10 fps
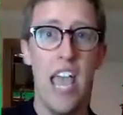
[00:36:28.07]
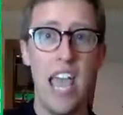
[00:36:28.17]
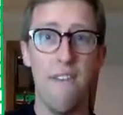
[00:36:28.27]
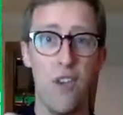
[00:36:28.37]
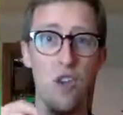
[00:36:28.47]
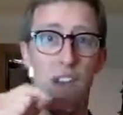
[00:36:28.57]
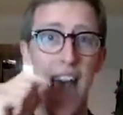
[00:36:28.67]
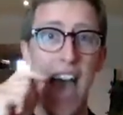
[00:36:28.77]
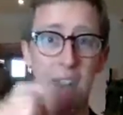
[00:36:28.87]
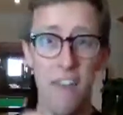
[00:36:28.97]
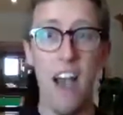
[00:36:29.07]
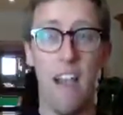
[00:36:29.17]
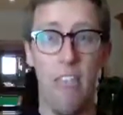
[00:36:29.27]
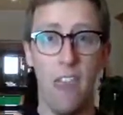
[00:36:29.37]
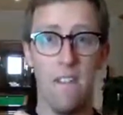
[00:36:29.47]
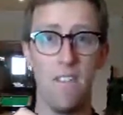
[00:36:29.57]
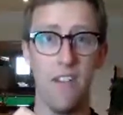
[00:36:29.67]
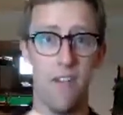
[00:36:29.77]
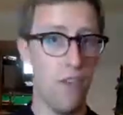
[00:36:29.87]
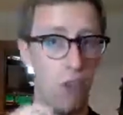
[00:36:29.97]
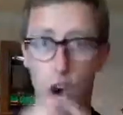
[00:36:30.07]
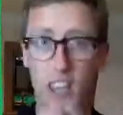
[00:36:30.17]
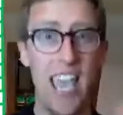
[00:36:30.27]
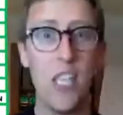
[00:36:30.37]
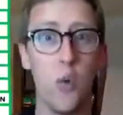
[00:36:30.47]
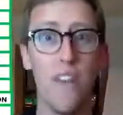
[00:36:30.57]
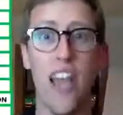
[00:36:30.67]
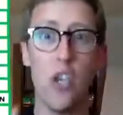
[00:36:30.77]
if you've got kids or whatever,